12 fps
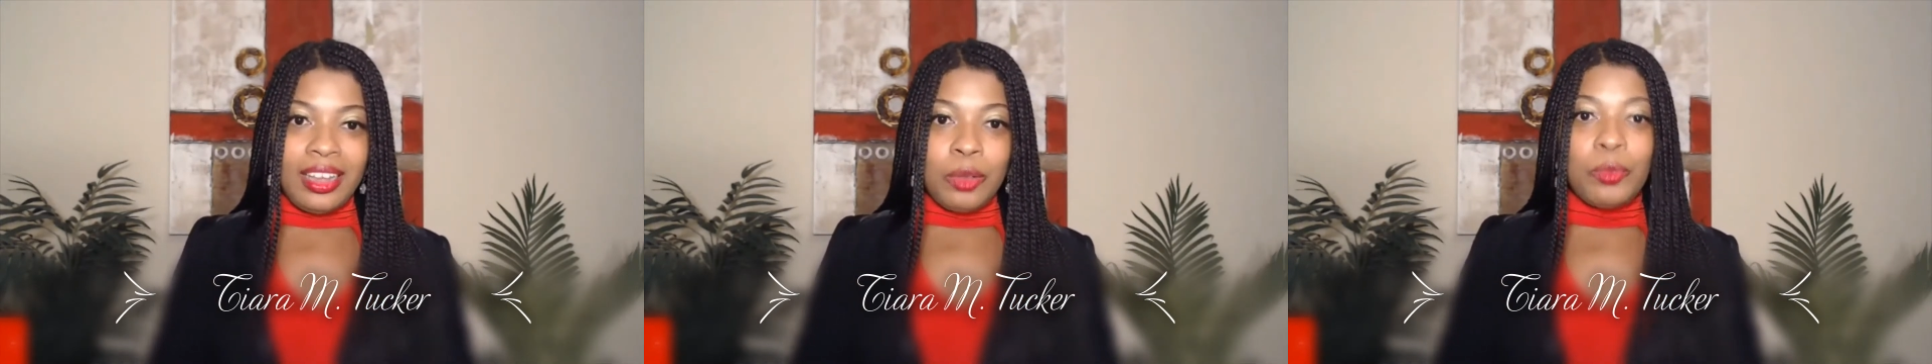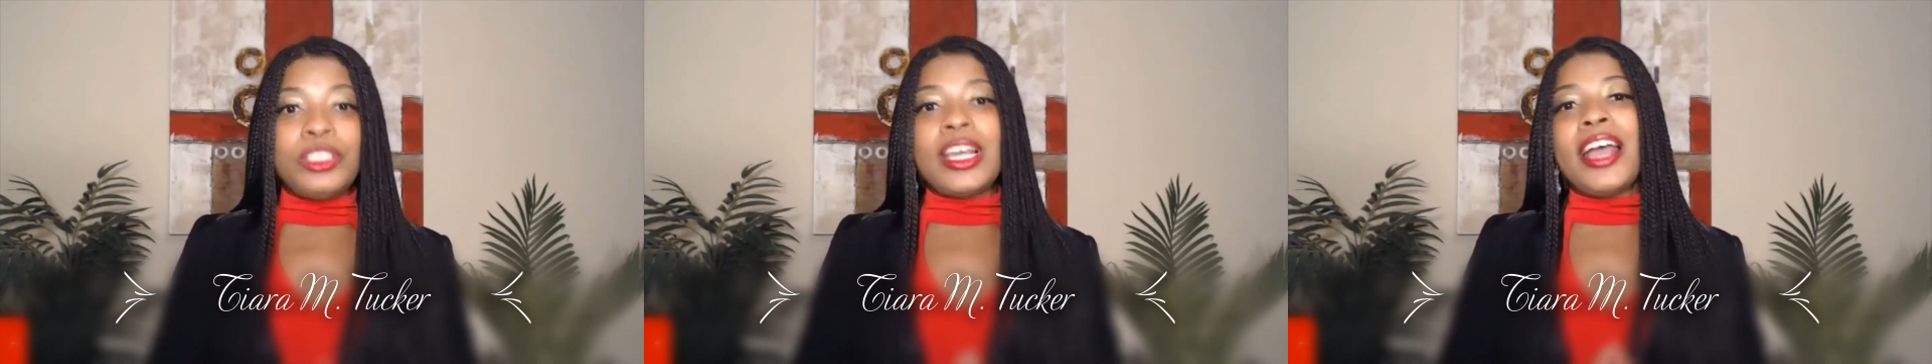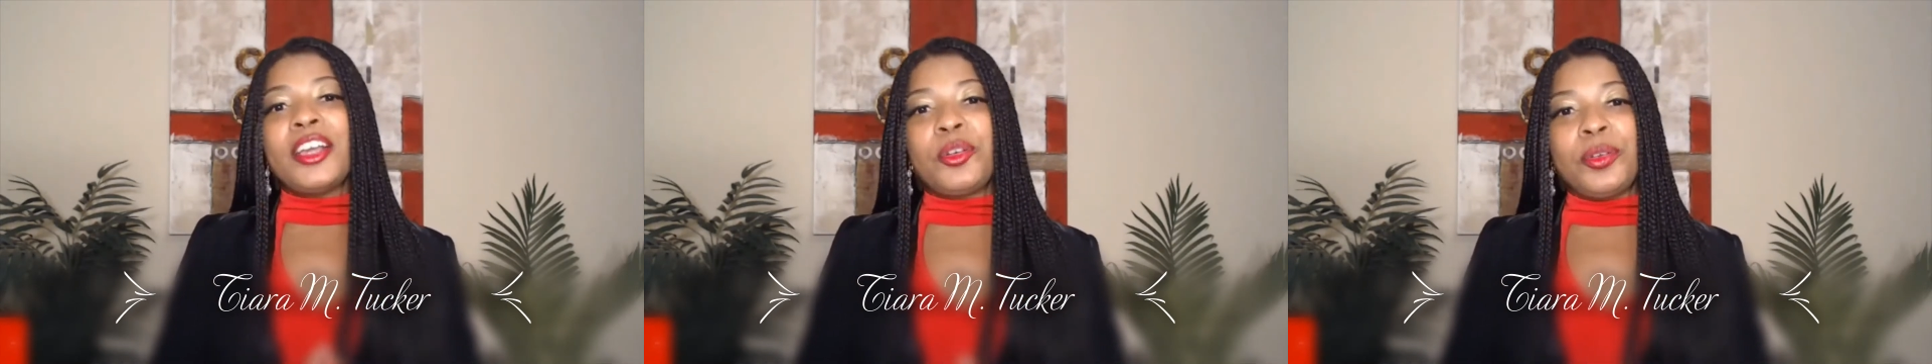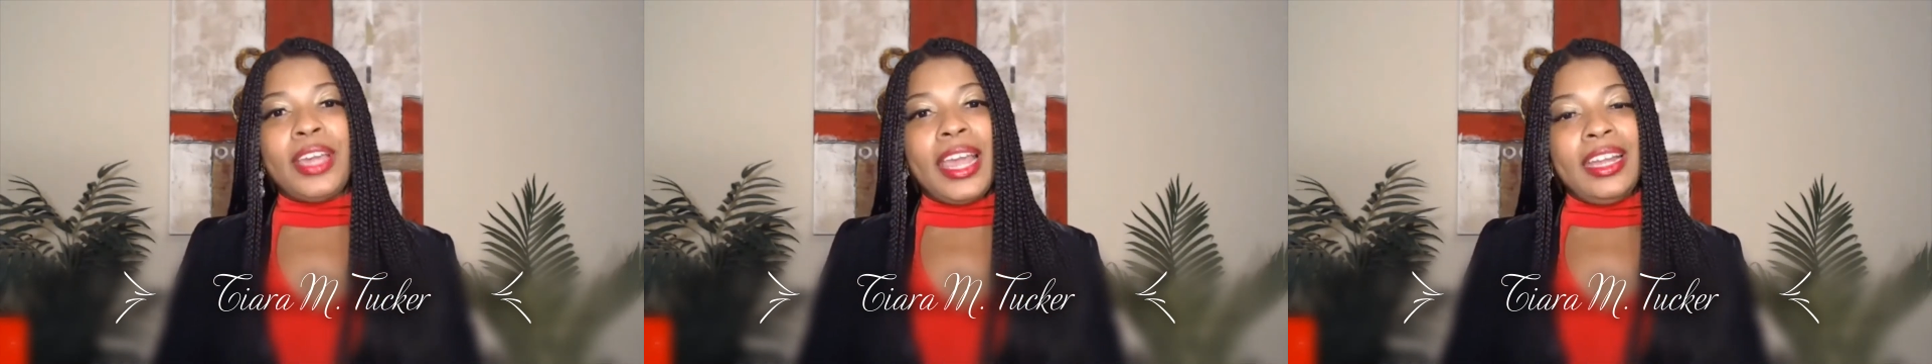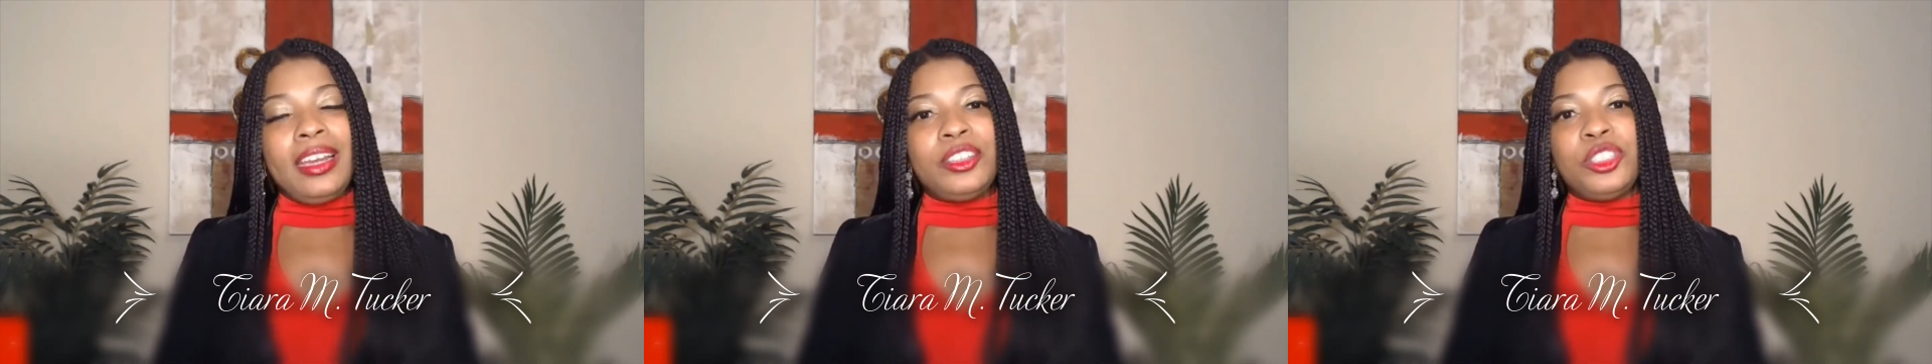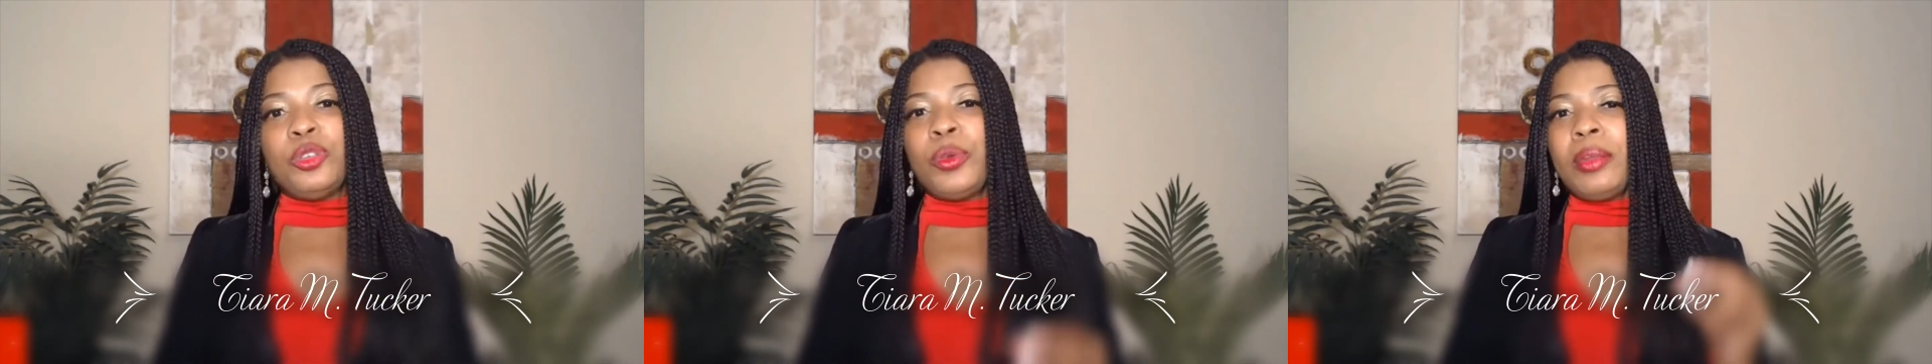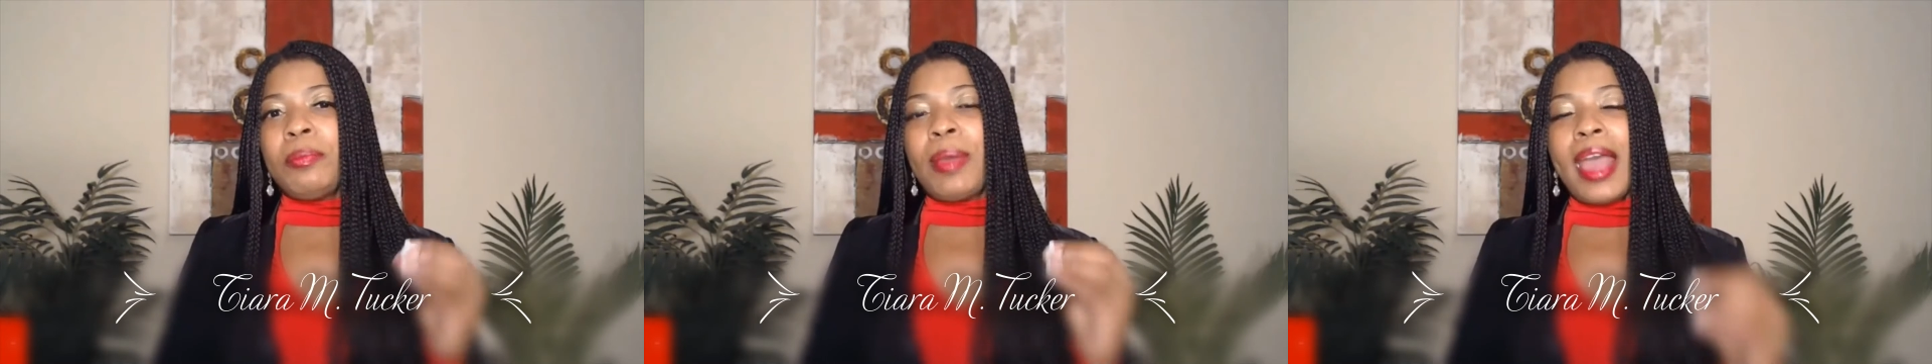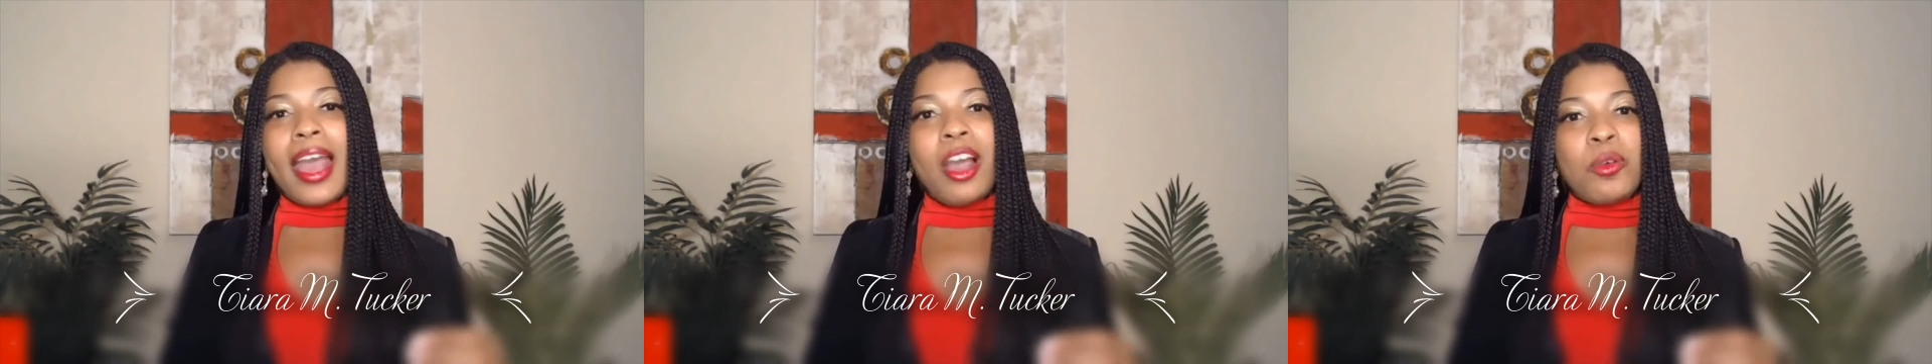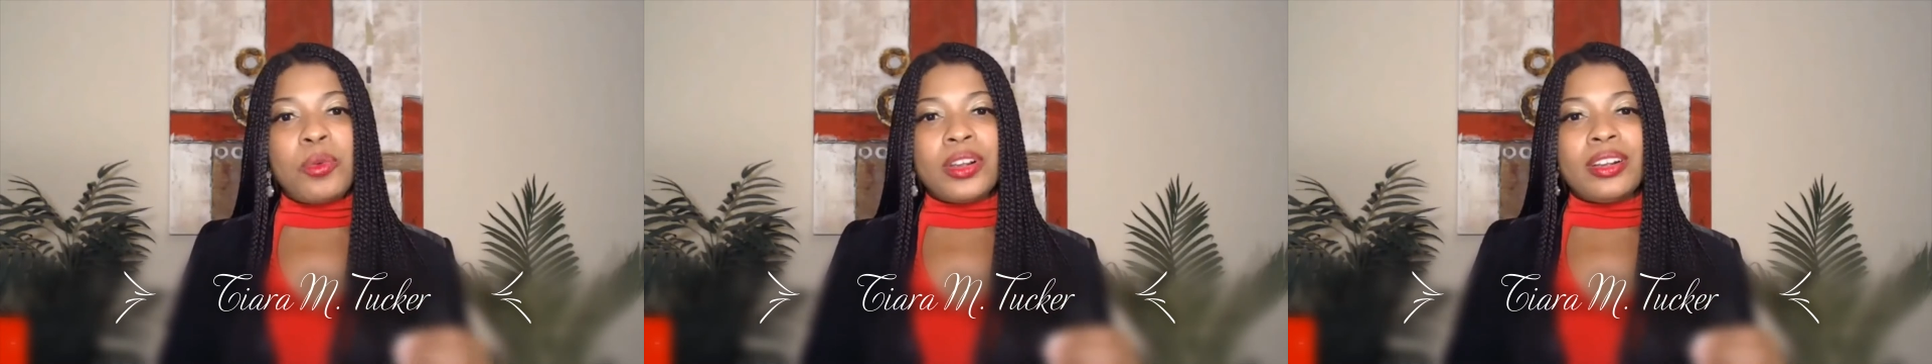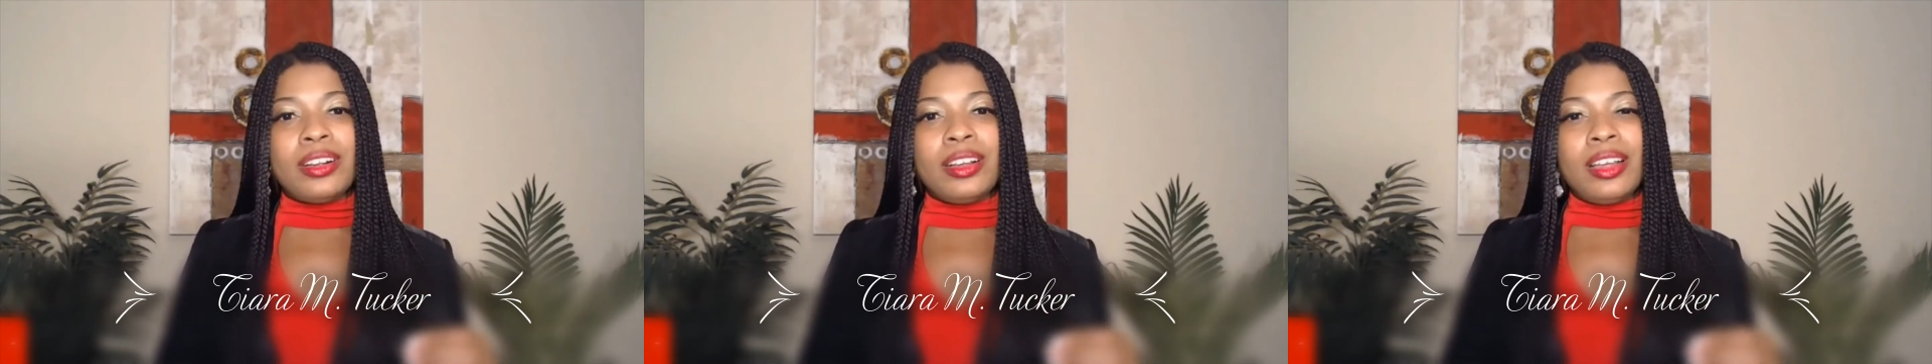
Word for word: which I created to empower,